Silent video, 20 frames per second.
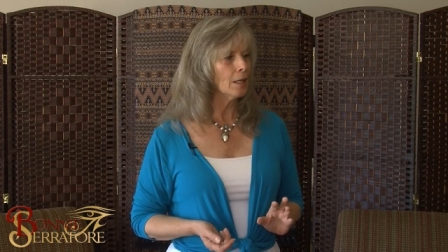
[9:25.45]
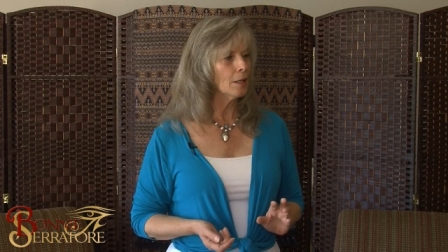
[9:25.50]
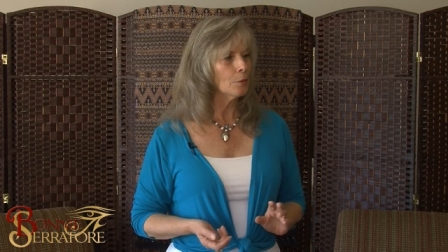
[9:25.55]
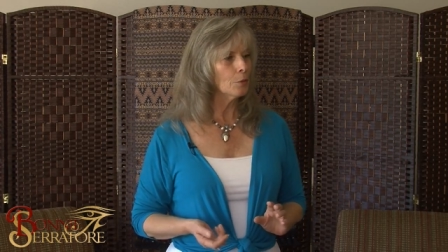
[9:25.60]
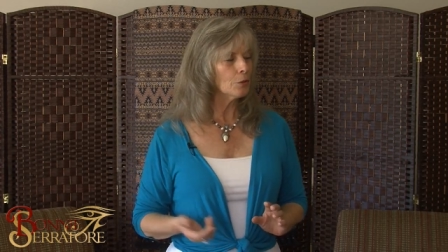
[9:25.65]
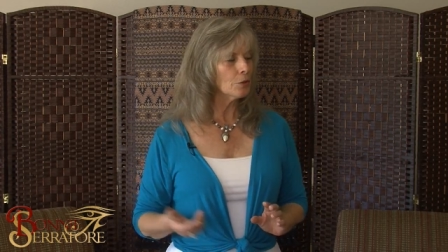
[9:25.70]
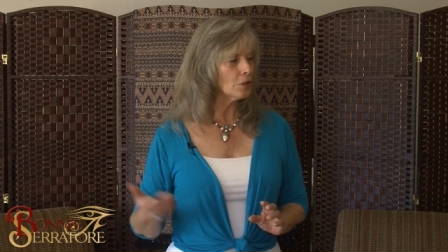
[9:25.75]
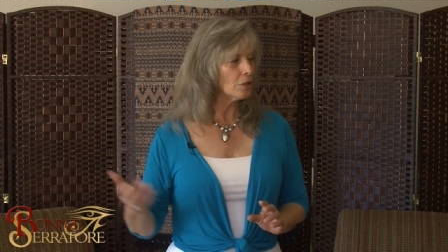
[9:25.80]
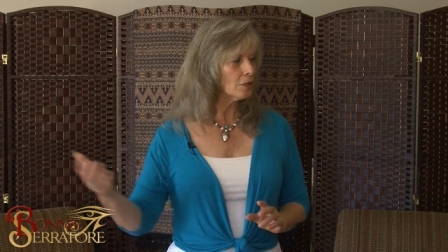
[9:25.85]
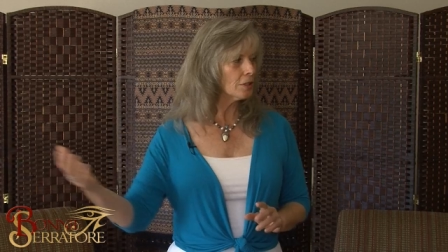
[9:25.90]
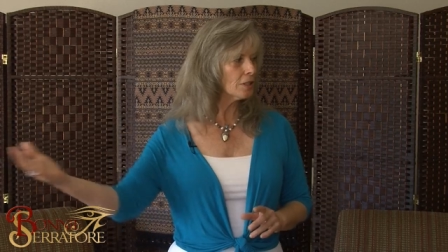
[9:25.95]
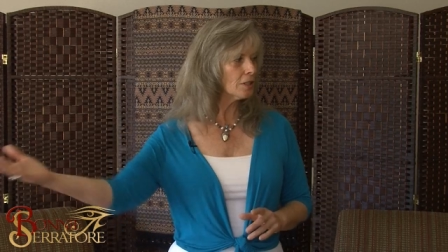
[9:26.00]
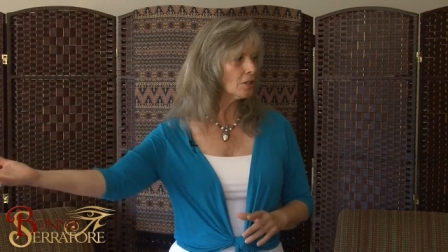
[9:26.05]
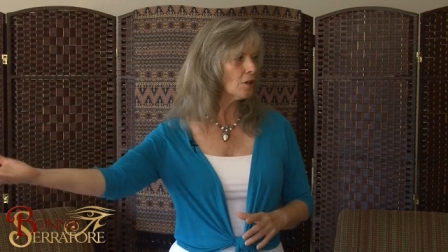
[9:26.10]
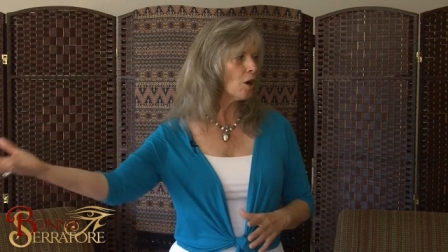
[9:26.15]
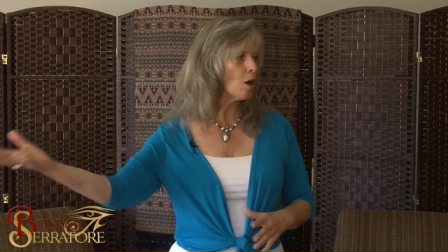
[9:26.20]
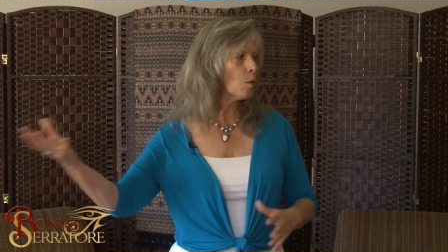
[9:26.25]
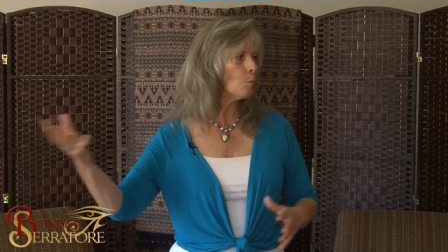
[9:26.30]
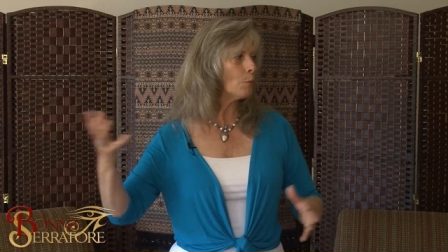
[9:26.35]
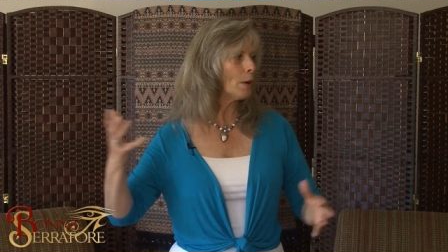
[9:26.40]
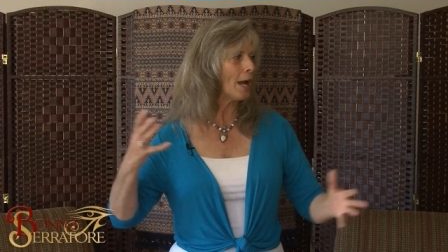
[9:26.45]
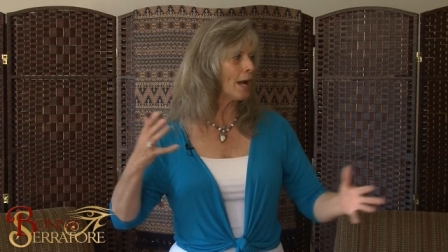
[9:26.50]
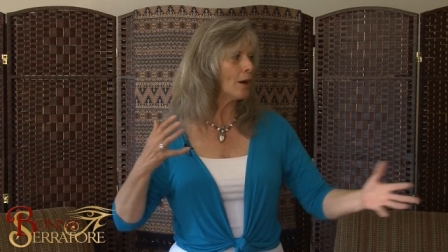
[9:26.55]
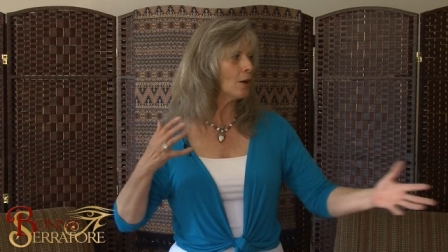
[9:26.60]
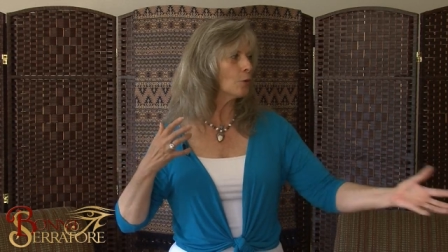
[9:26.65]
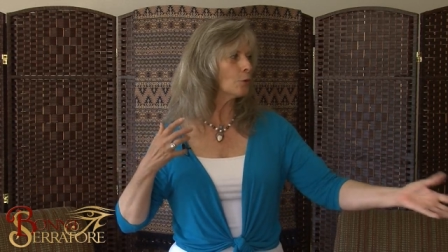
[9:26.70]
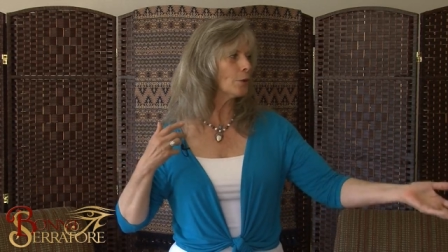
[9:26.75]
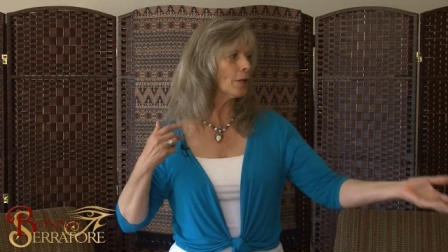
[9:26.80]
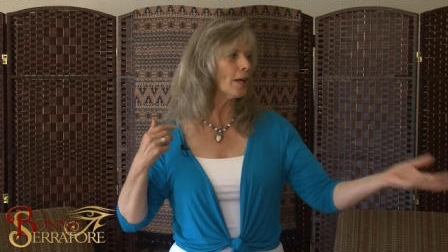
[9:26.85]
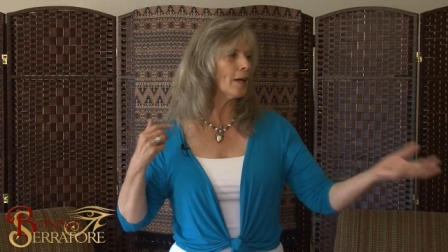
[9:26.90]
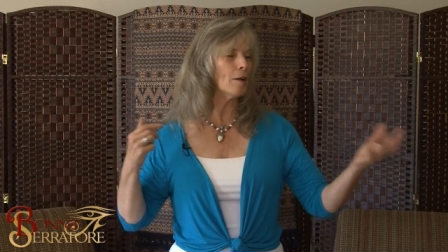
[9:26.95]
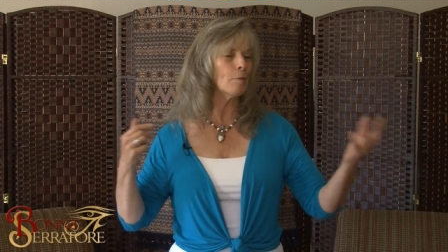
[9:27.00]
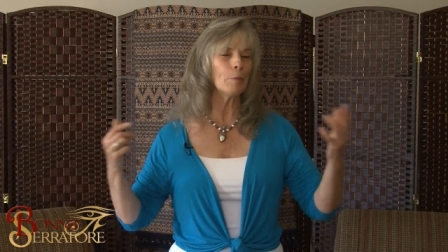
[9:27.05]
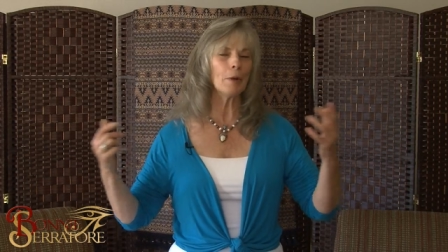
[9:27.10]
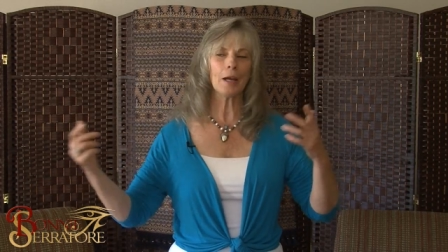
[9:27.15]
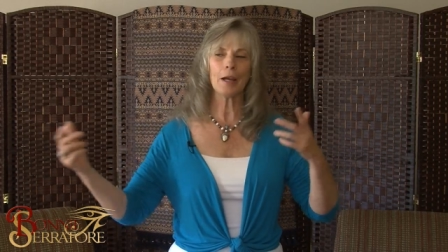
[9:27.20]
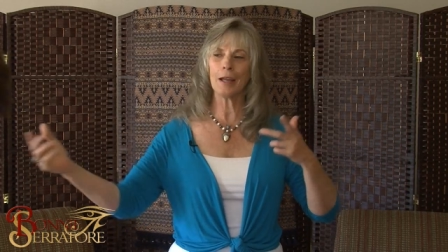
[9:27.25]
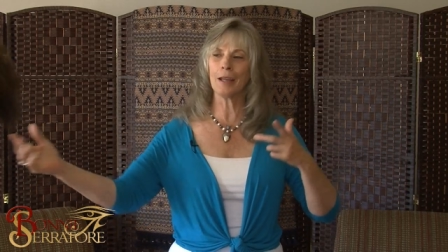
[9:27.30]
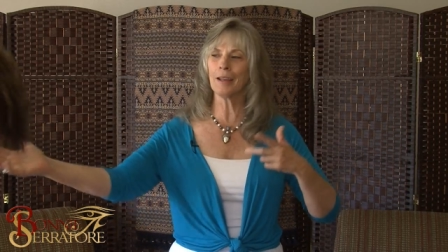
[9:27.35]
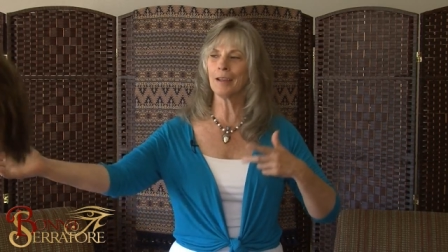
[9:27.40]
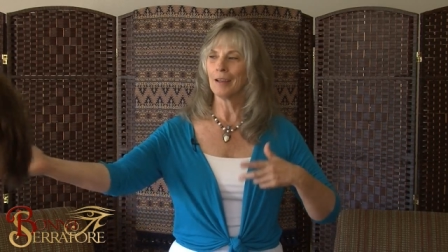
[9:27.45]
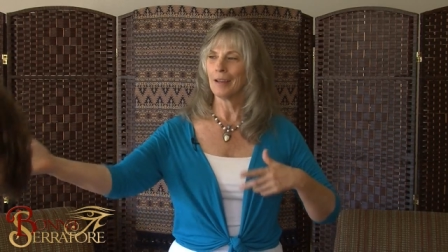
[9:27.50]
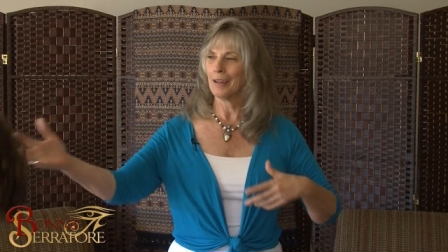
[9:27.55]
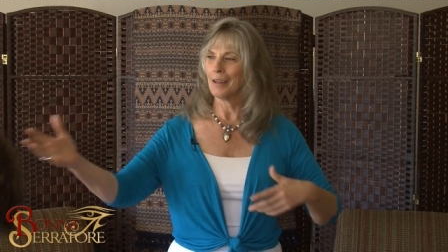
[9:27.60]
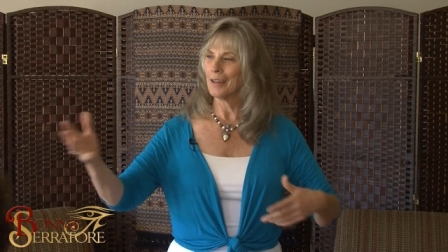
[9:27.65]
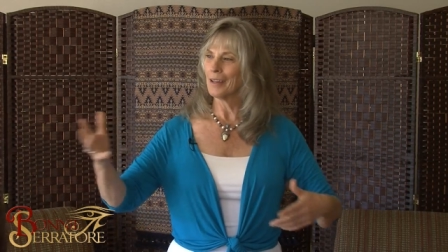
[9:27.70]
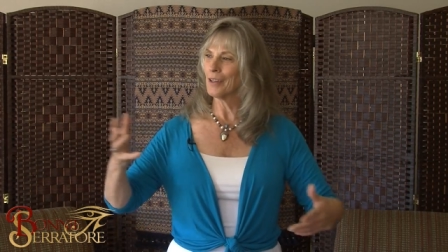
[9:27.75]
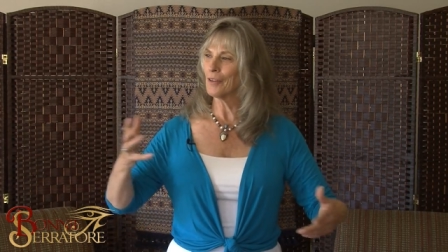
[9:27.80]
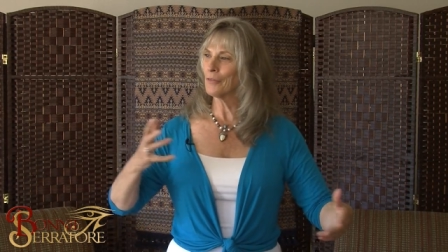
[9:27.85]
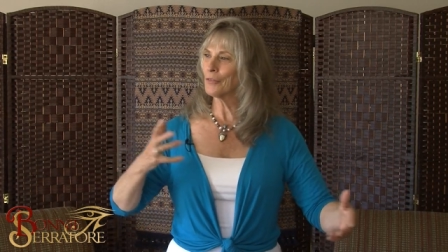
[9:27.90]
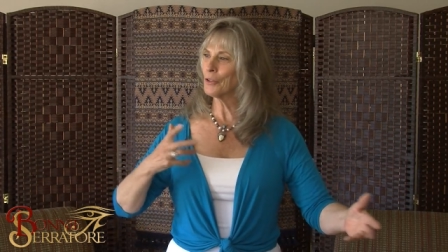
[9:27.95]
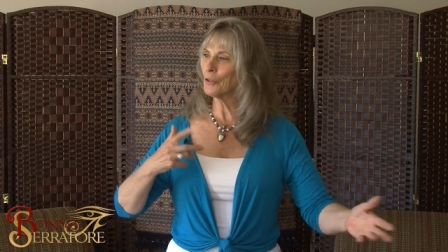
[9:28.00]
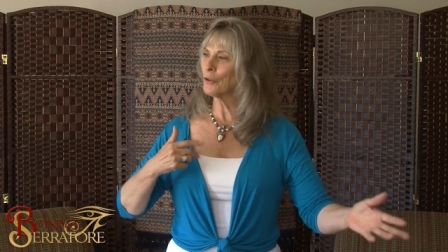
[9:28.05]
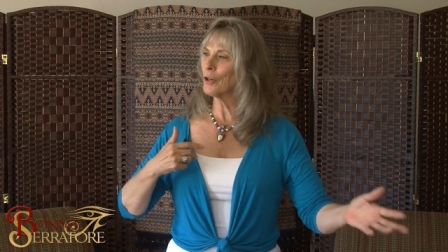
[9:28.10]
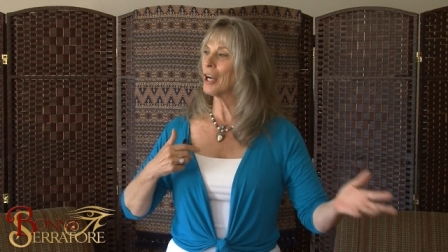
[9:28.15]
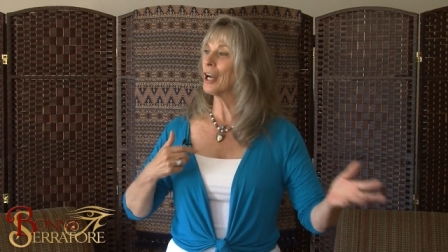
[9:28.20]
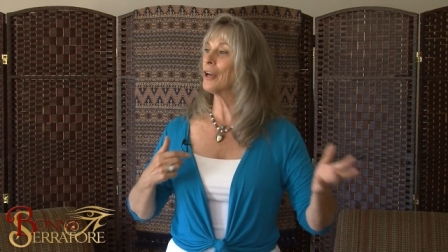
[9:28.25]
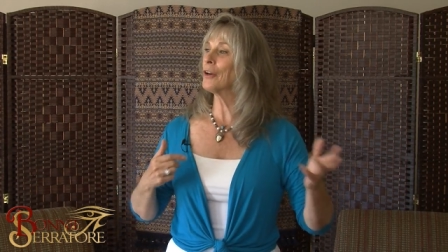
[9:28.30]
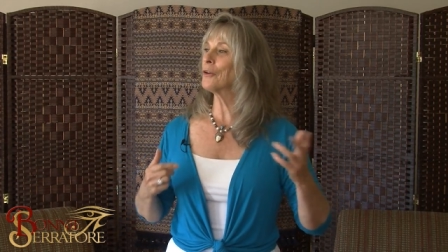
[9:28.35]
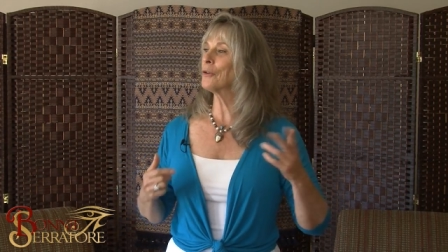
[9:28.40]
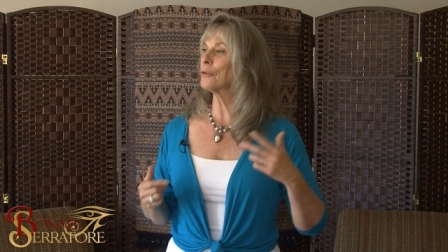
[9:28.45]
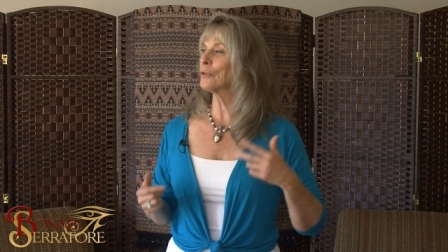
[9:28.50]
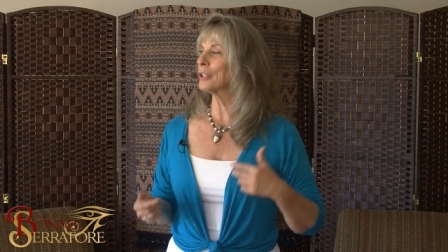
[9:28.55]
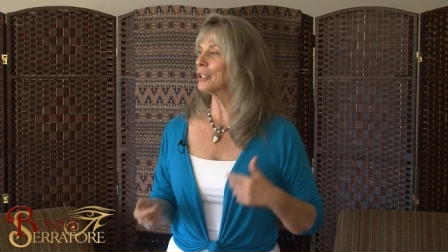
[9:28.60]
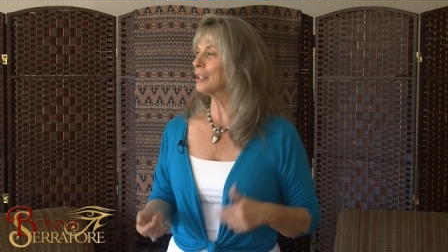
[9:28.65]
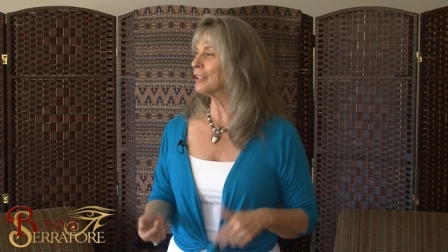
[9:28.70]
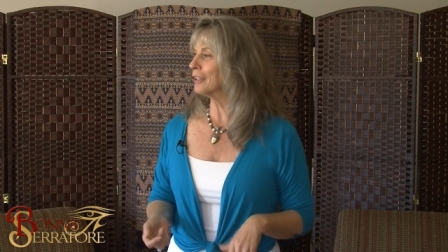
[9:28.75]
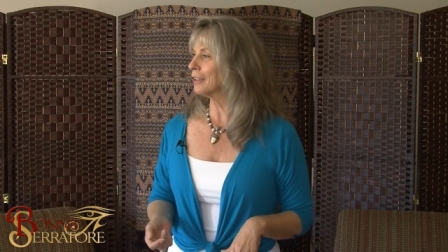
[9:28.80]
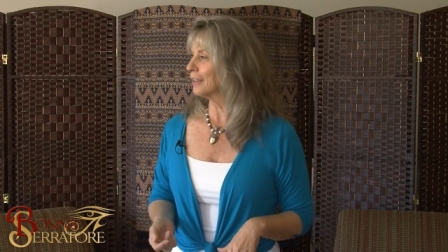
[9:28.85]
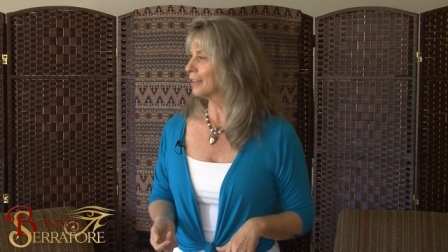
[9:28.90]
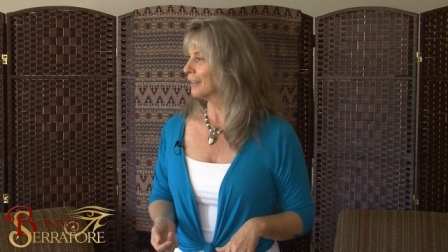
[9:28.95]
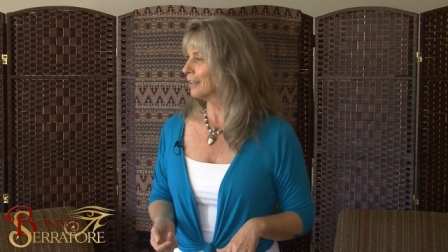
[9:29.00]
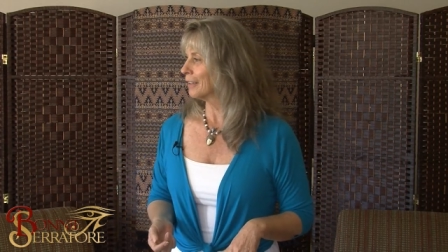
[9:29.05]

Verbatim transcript: Well, just let's compound that by a few hundred